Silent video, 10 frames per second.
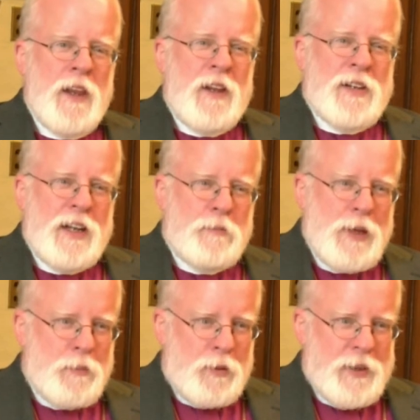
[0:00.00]
To have
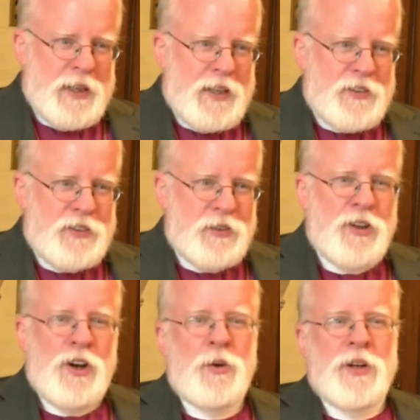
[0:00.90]
people begin to
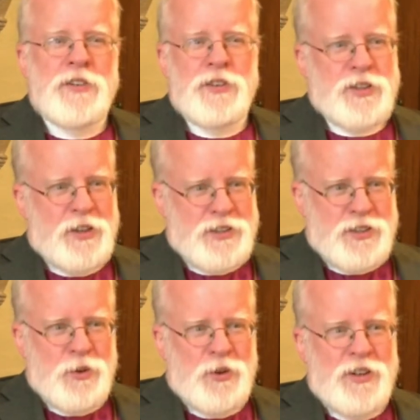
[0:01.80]
go into church
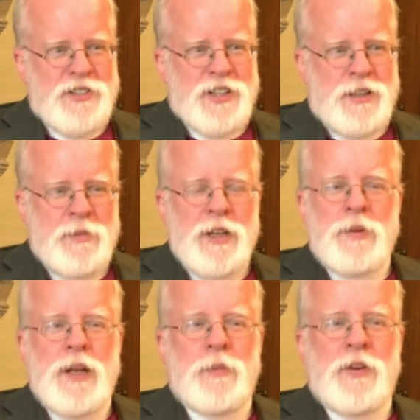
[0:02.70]
doors and to meet
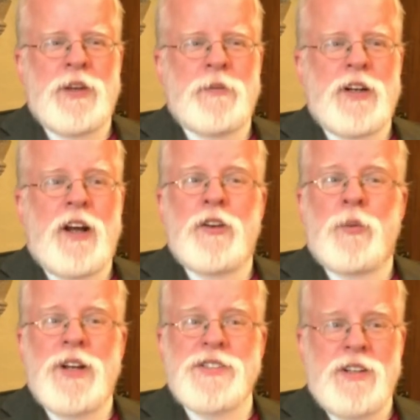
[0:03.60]
people they would
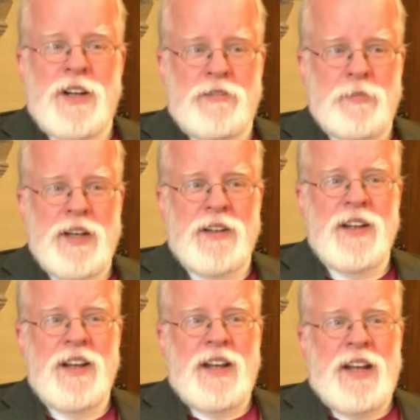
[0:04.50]
otherwise not have met,
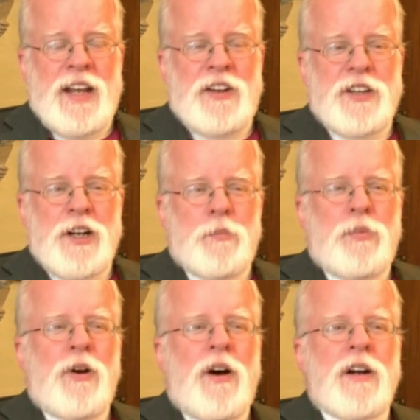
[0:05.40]
and to get a
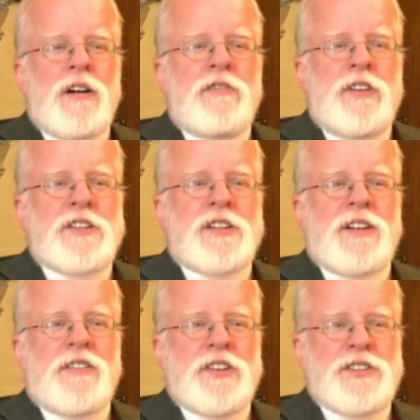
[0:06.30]
broader vision
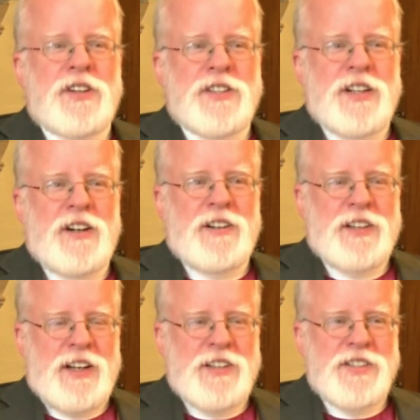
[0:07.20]
of the church in our
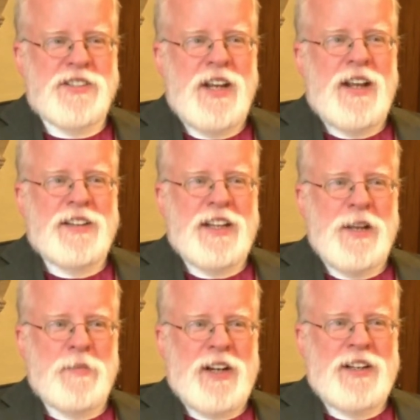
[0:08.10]
diocese than
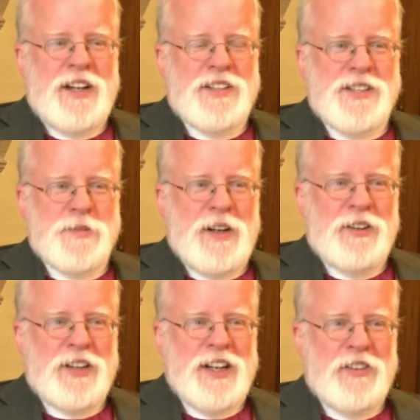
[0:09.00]
they might get just by
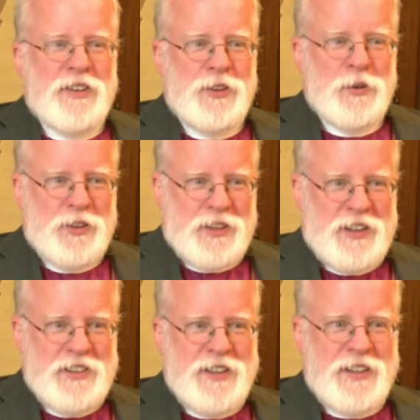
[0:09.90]
looking at their local
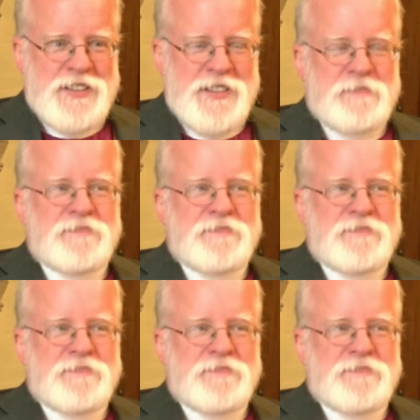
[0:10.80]
context.